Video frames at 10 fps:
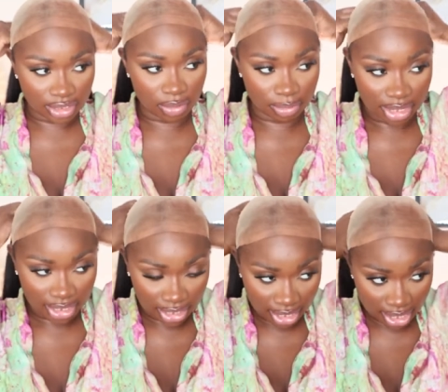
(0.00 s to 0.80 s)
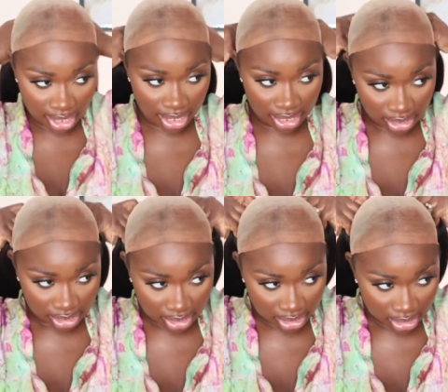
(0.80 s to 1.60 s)
it on my head
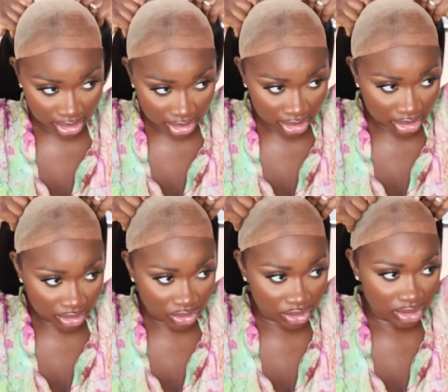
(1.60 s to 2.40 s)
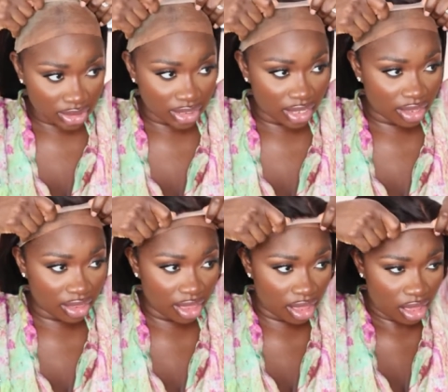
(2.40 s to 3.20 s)
just like
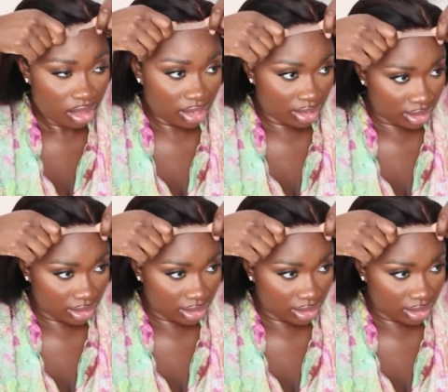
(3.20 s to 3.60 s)
that